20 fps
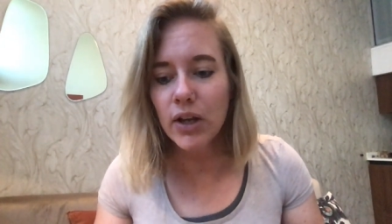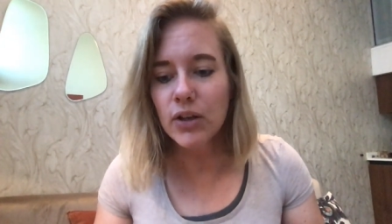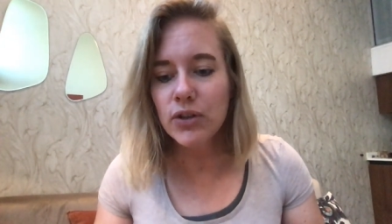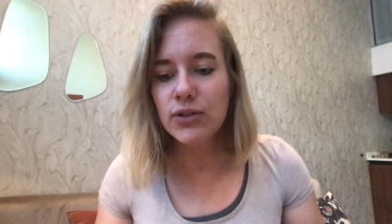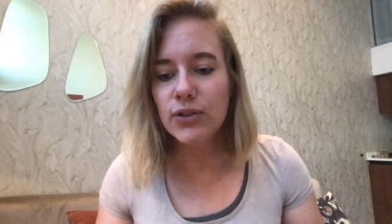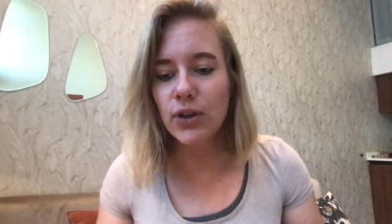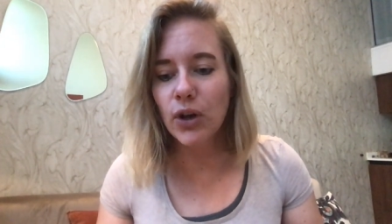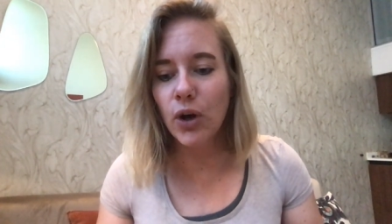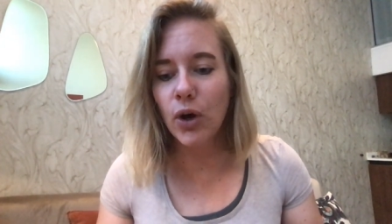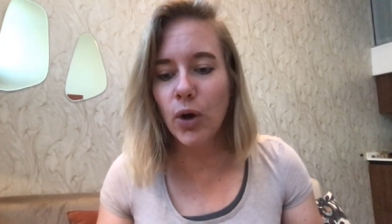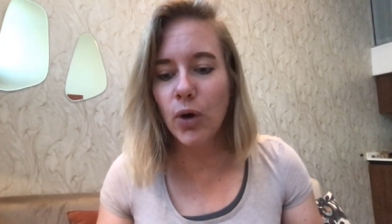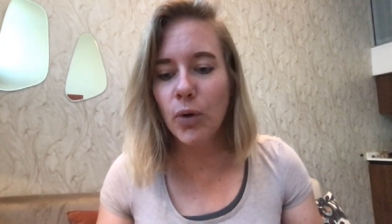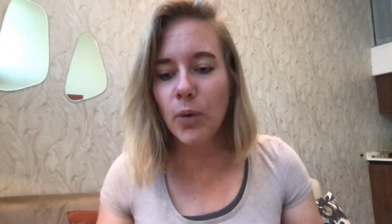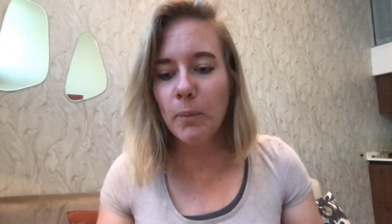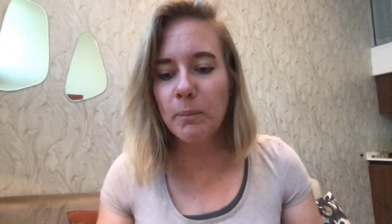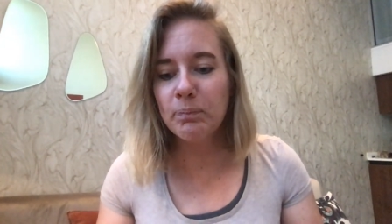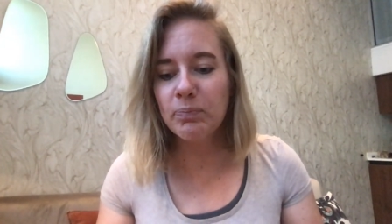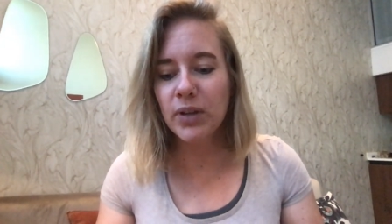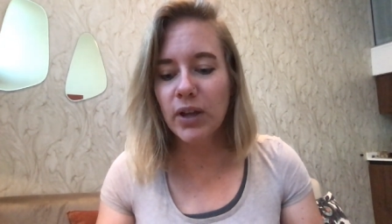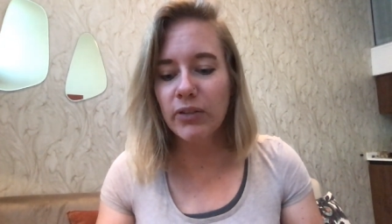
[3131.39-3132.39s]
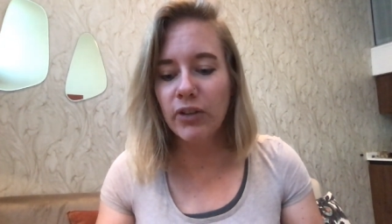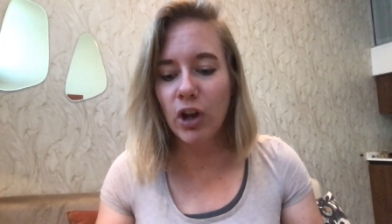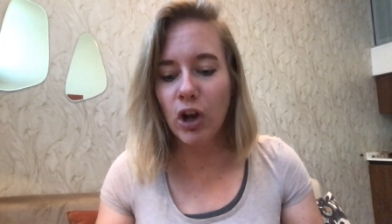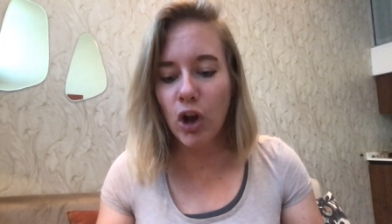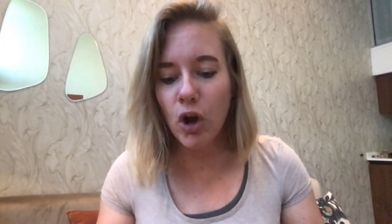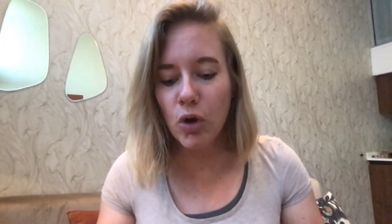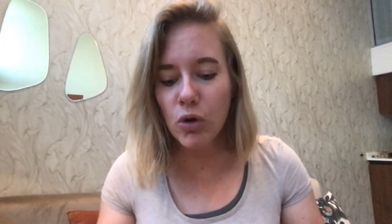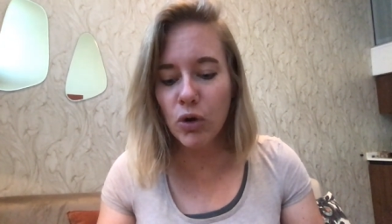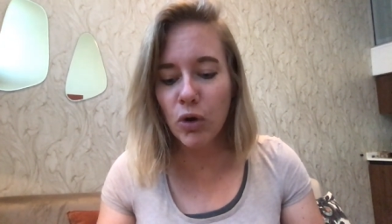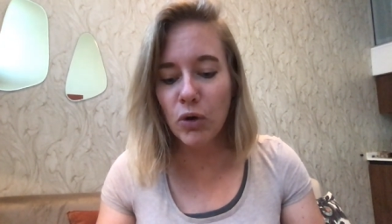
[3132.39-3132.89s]
So the
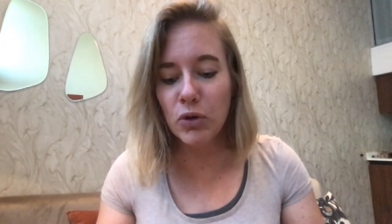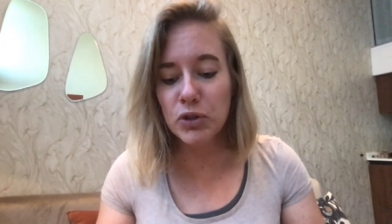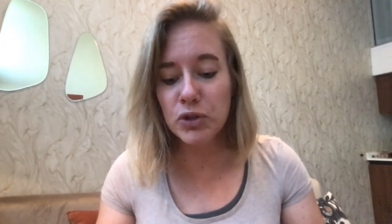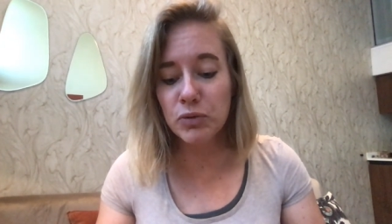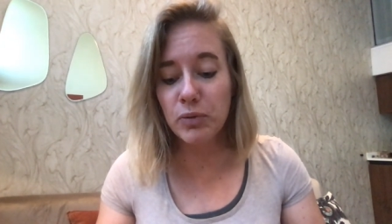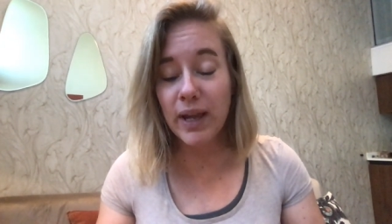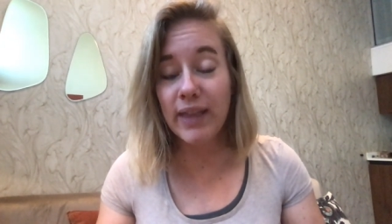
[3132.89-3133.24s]
locals,